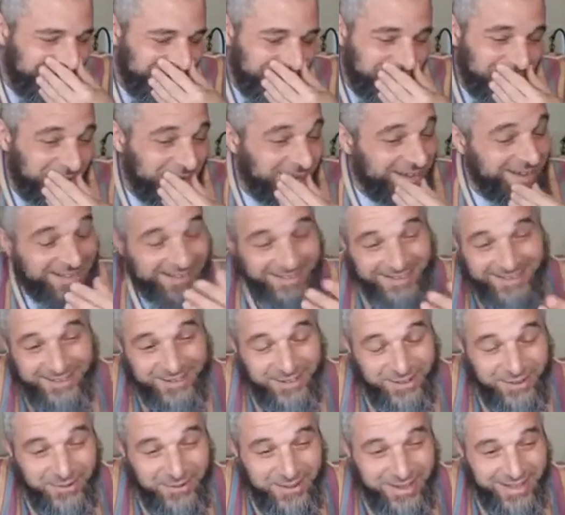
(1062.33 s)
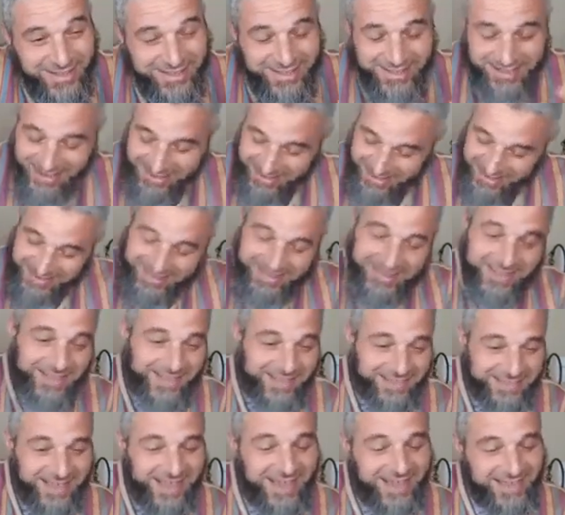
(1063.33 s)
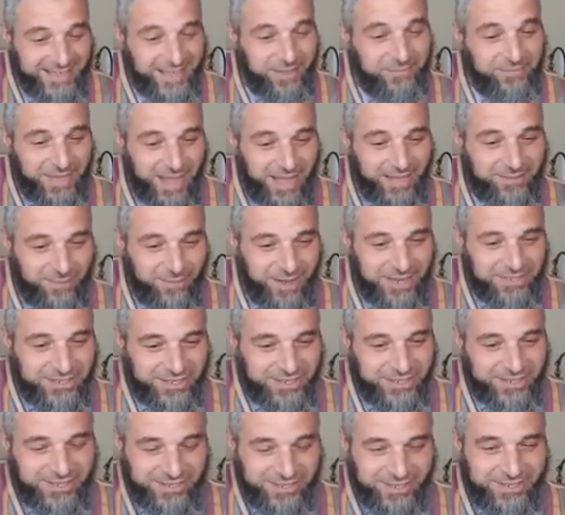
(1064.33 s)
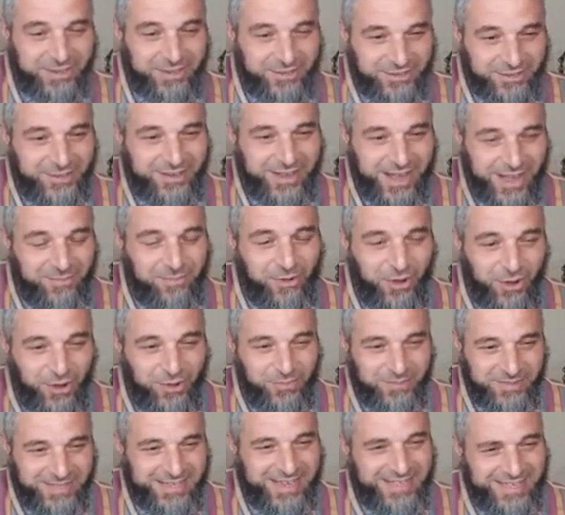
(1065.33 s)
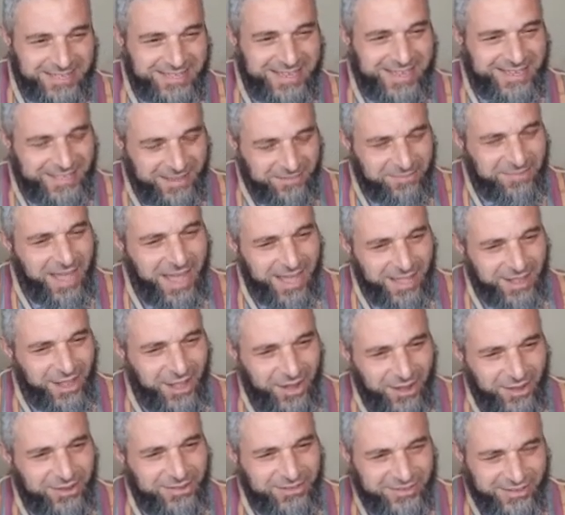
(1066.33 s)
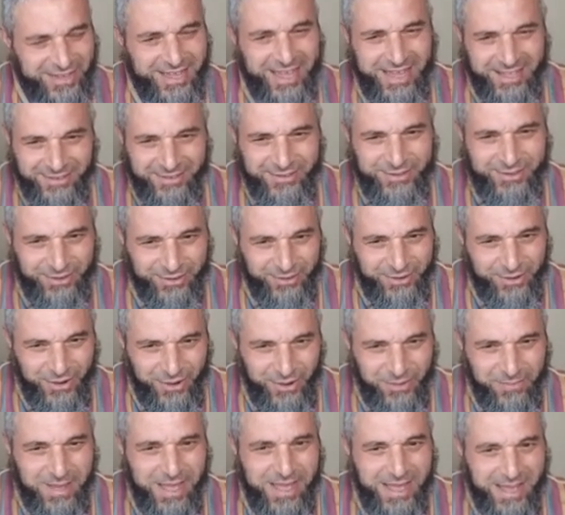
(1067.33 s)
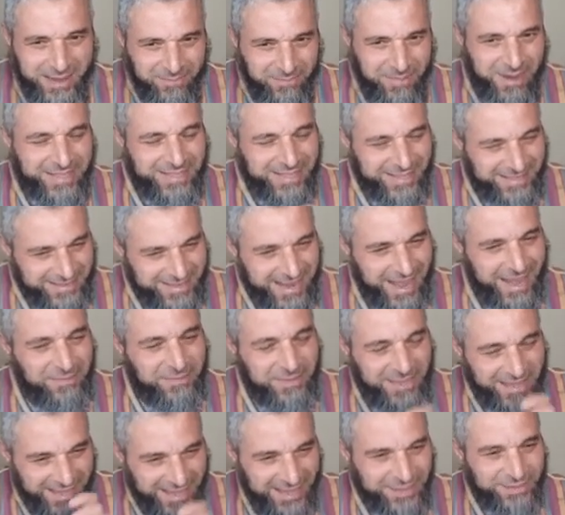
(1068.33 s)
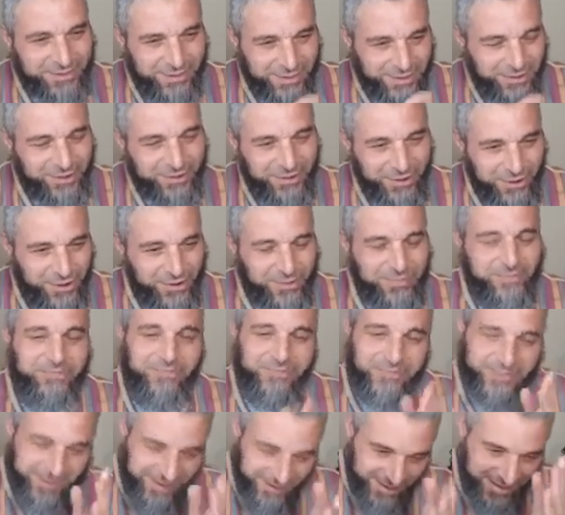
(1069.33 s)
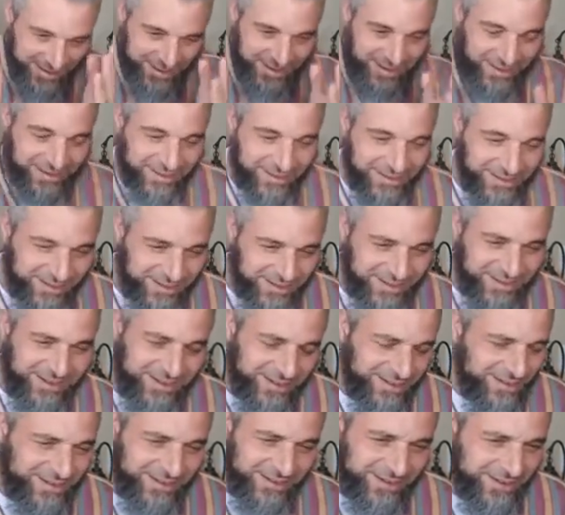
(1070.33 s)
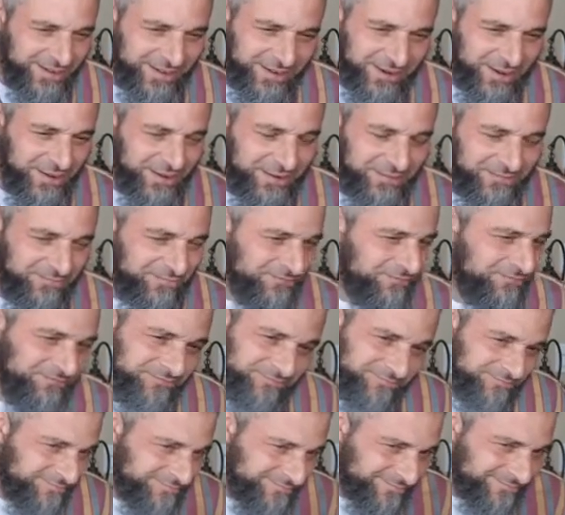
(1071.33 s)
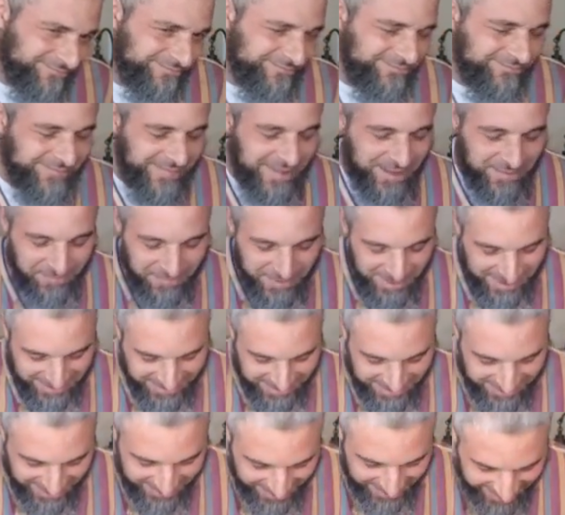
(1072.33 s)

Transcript: Well, you know what? It's going to take them that much, you know, to come home. It's going to take them that long to get to your home. By the time they get to your home, you know. But